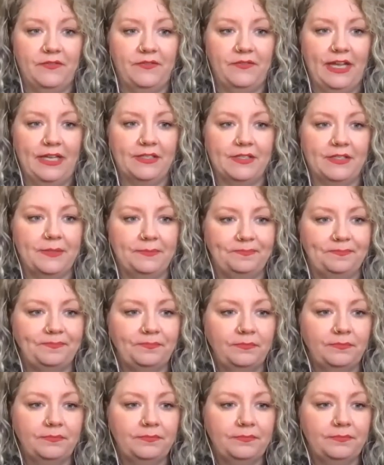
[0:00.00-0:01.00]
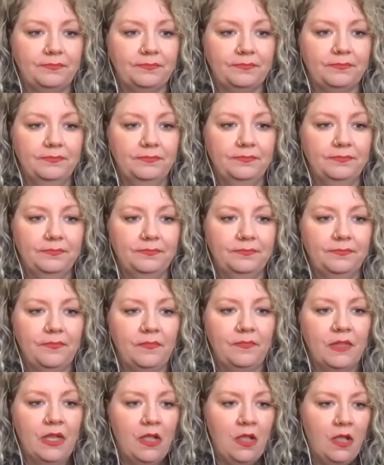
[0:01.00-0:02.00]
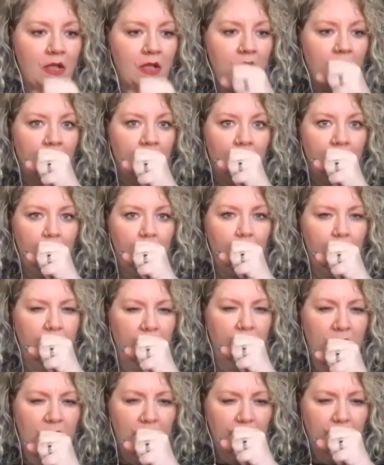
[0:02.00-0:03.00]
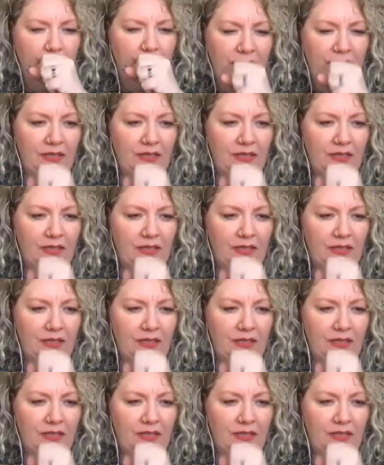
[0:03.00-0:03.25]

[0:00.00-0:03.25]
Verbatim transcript: to face. Right, right. That's key. Well,